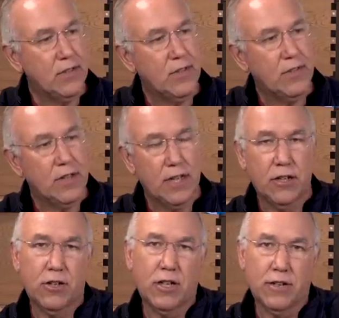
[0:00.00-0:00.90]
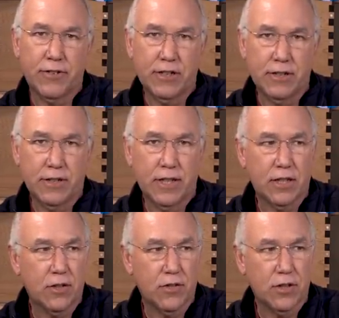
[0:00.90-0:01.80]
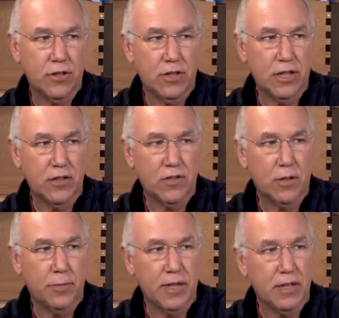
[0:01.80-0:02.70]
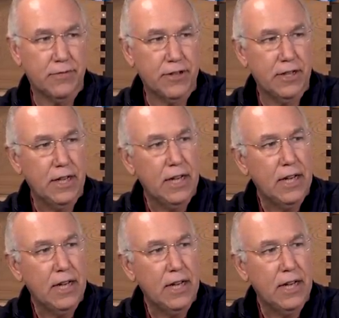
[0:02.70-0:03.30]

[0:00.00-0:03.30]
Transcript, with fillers: This is an inner cover that goes under your telescoping cover